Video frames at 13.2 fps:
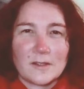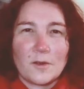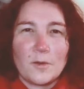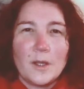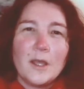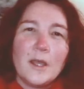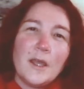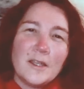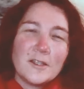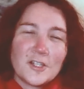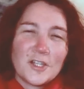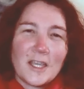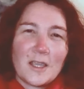So
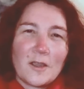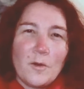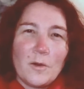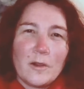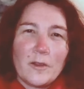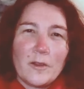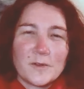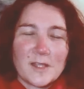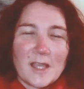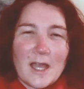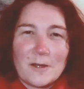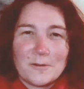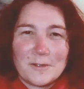check all
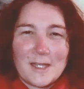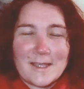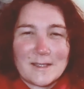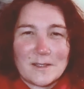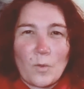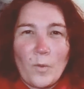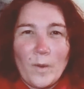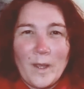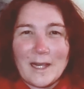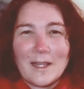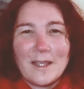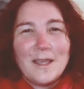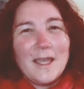those out as
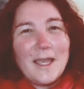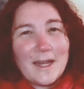well.